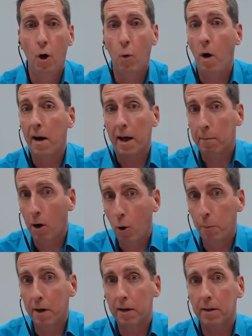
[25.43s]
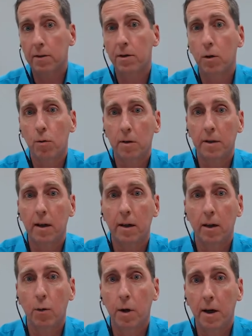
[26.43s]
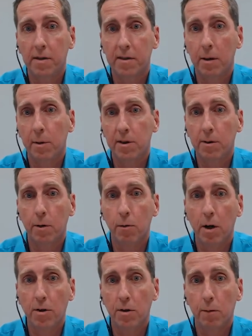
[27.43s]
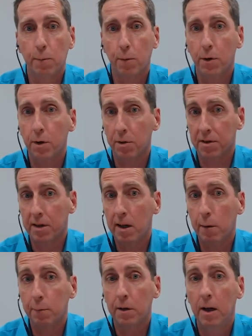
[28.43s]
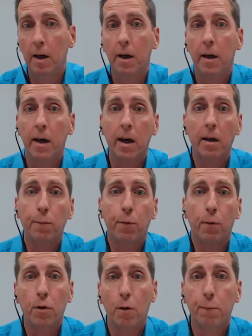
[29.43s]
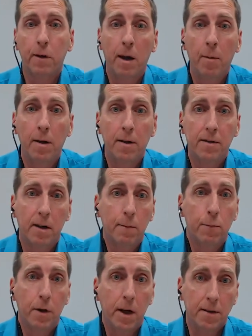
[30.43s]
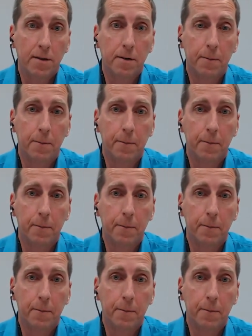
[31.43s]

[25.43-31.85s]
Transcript: while I'm hoping that you will take away some inspiration for yourself and for your families and friends.